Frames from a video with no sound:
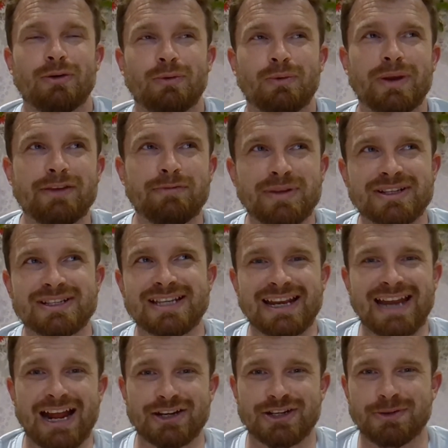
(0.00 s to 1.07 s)
we've been
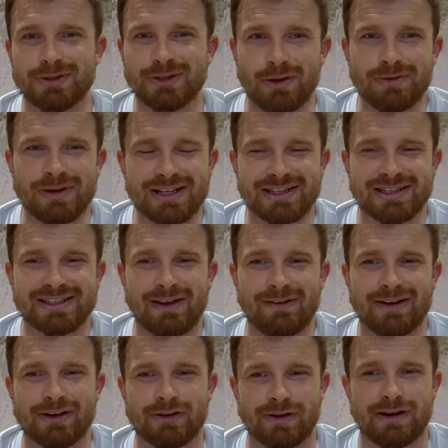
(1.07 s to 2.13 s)
saying actually we don't
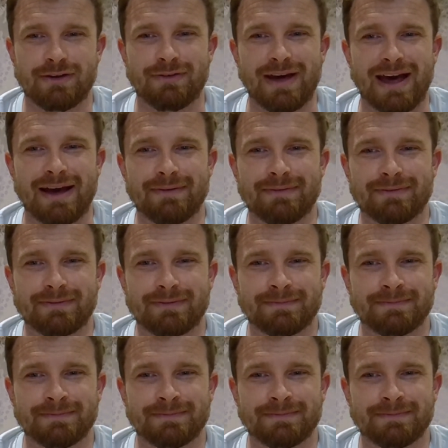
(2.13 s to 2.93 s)
necessarily agree with that.